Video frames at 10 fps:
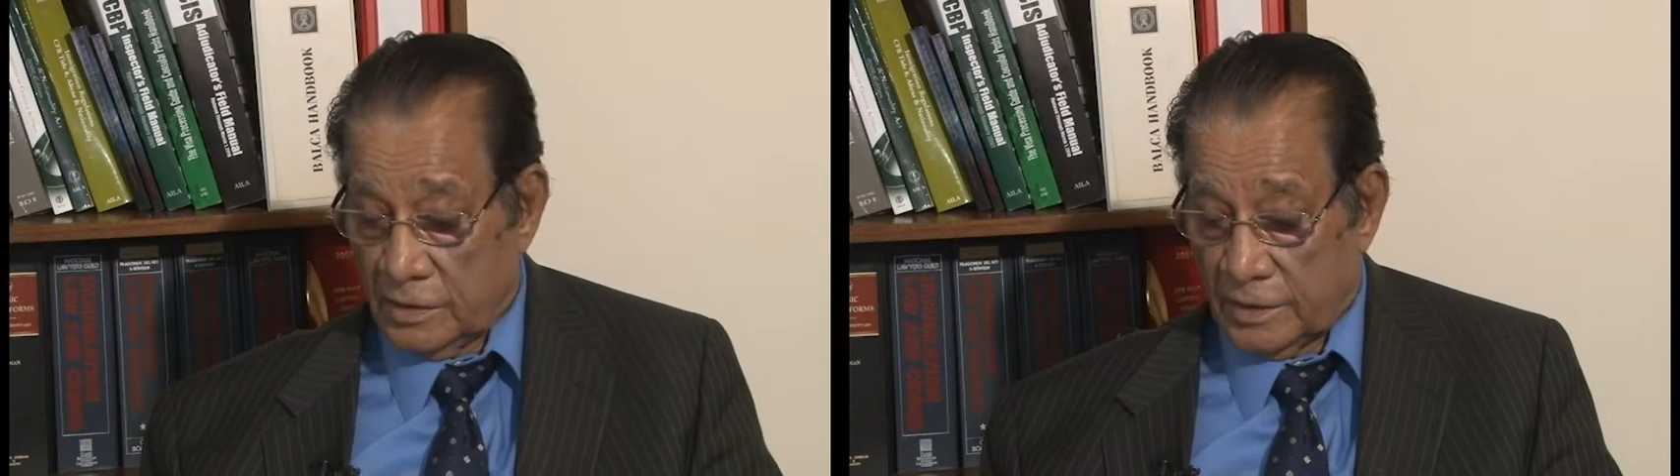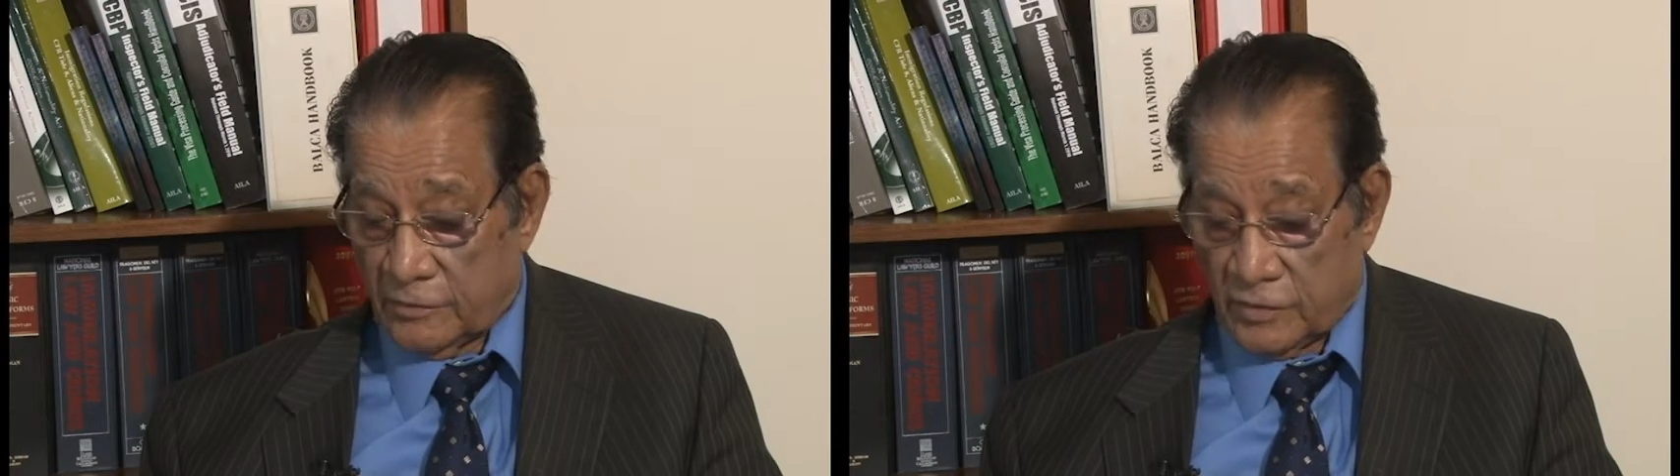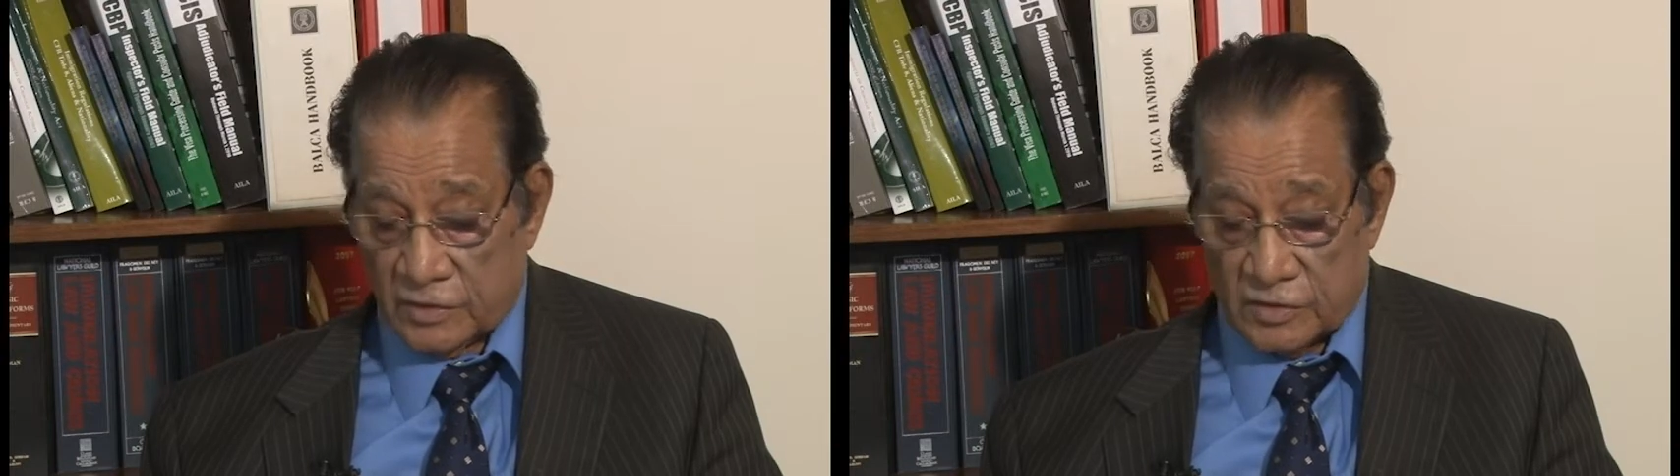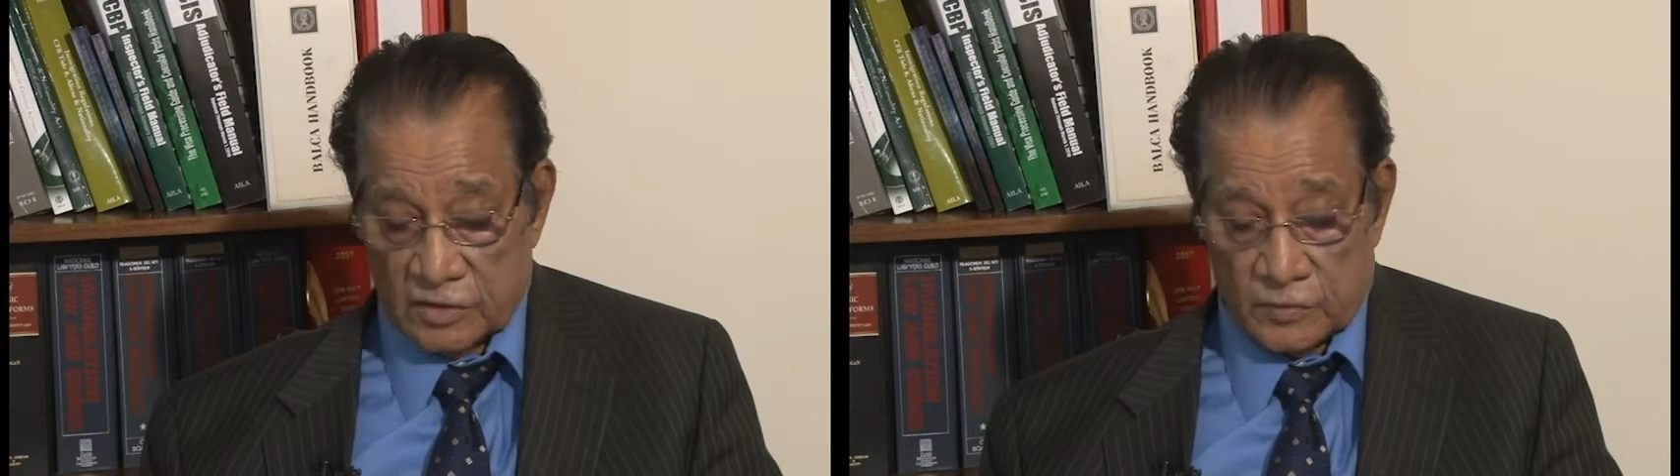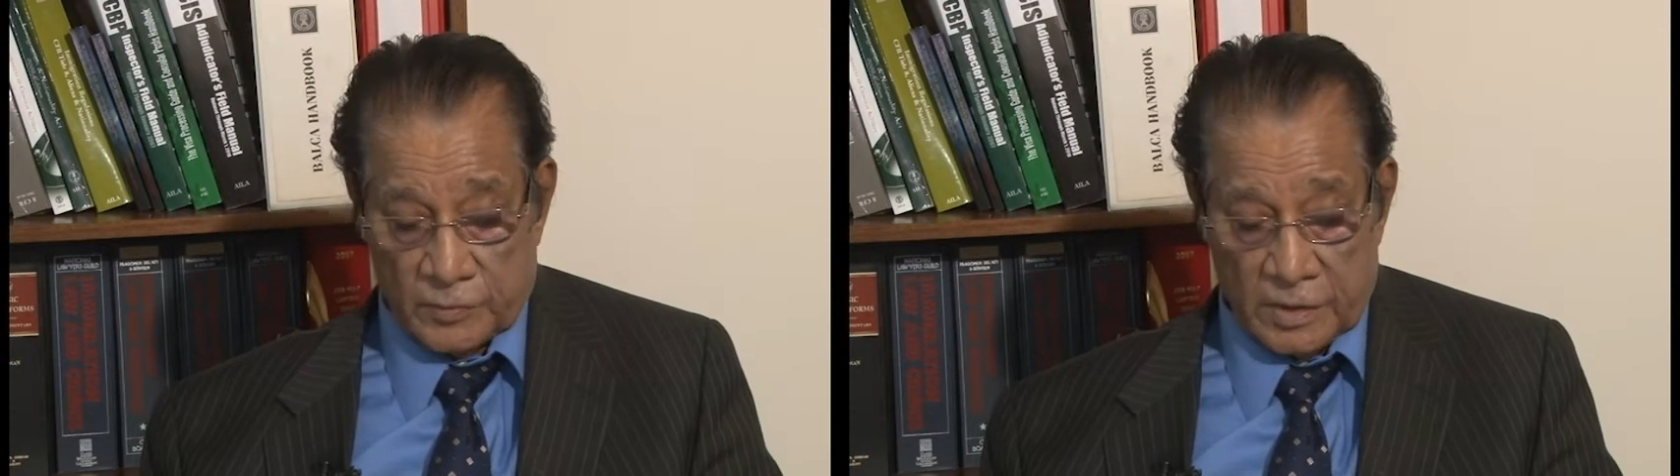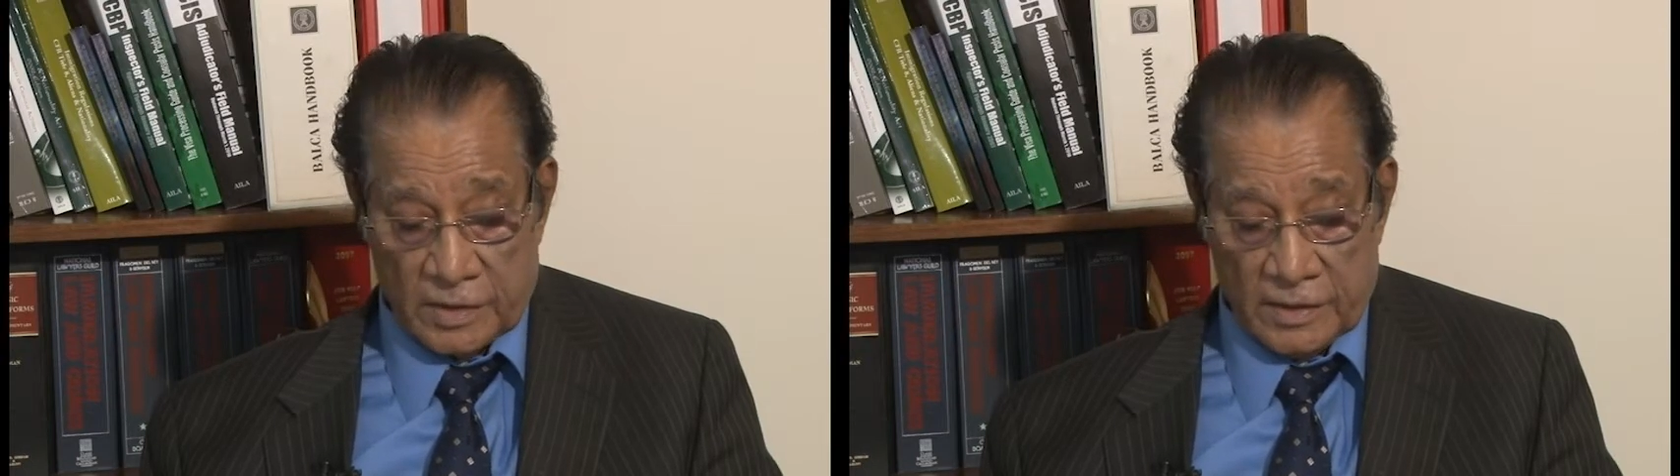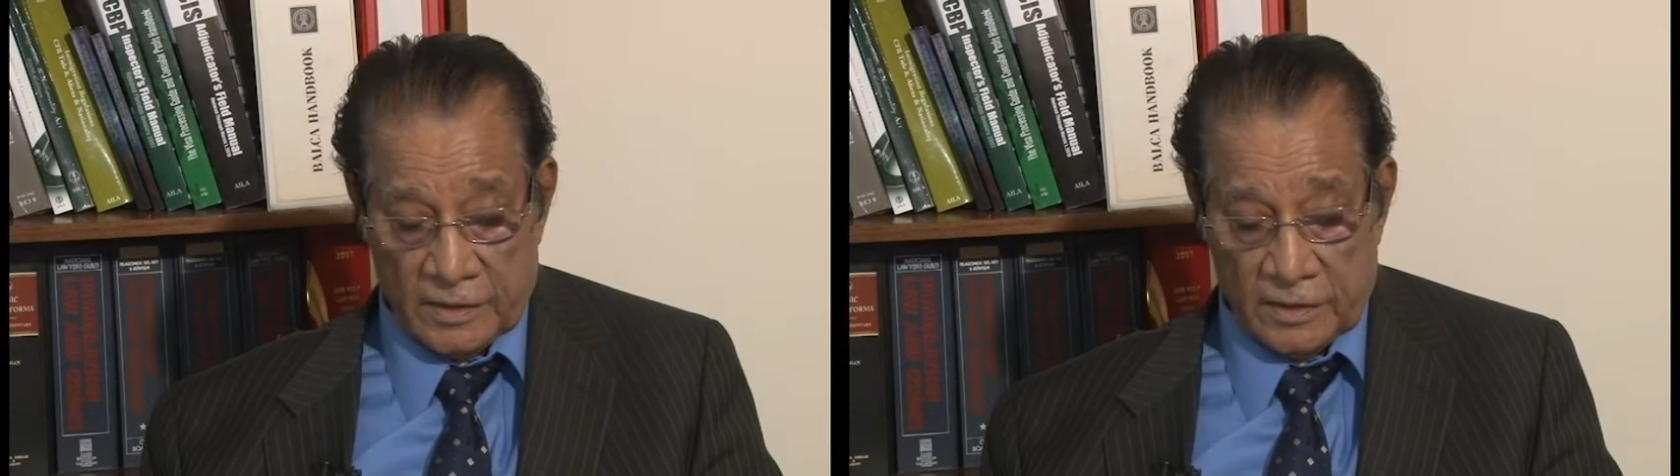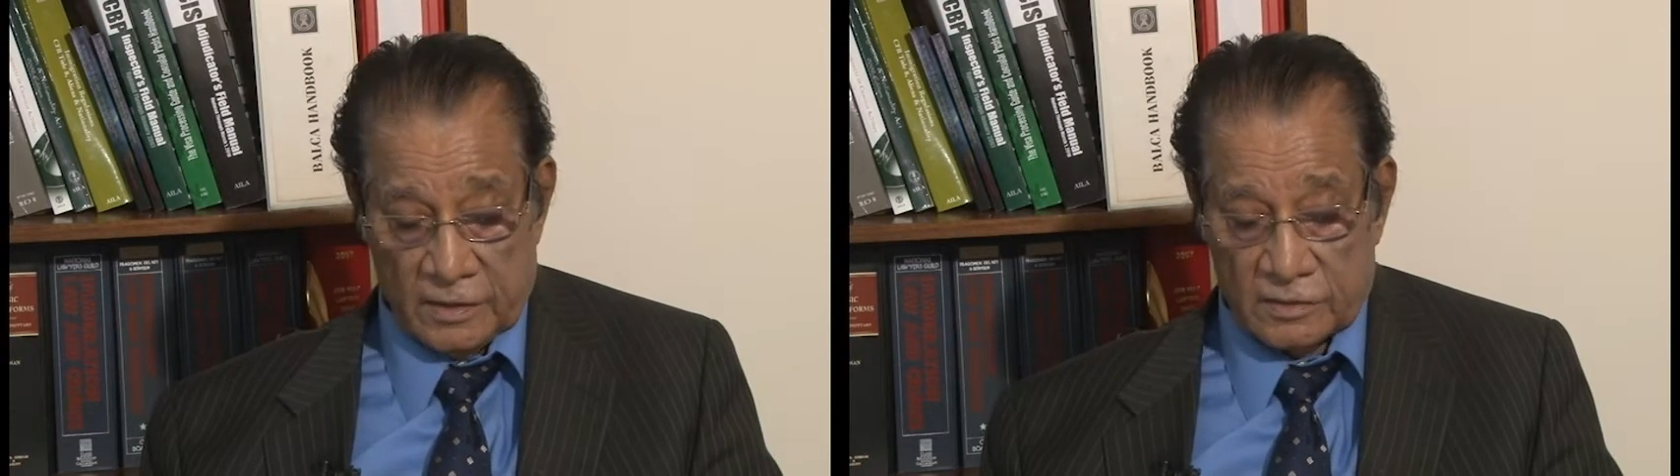advances by